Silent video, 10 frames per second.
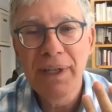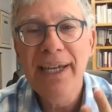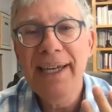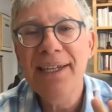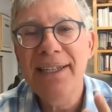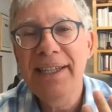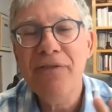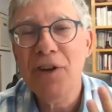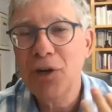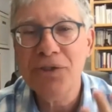in a
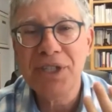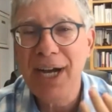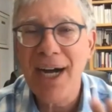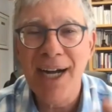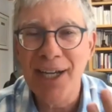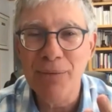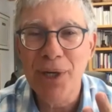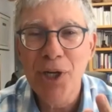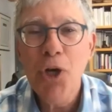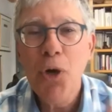difficult time.
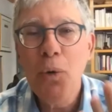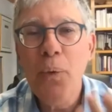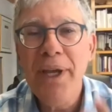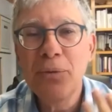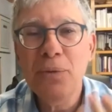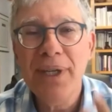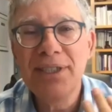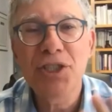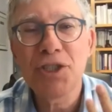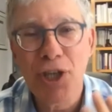We read
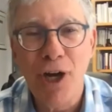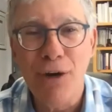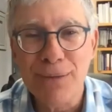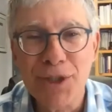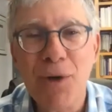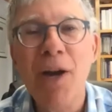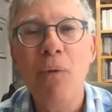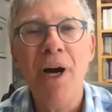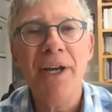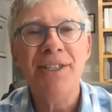Psalms. So I
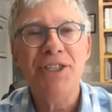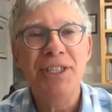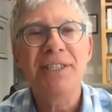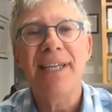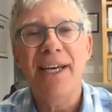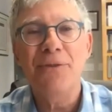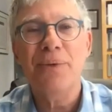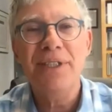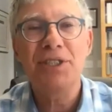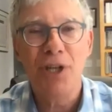want to, she said,
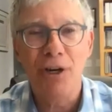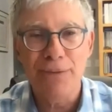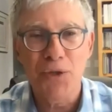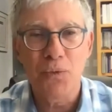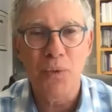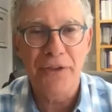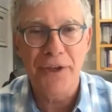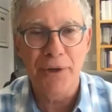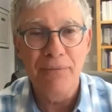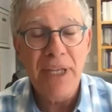read Psalms with
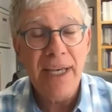you.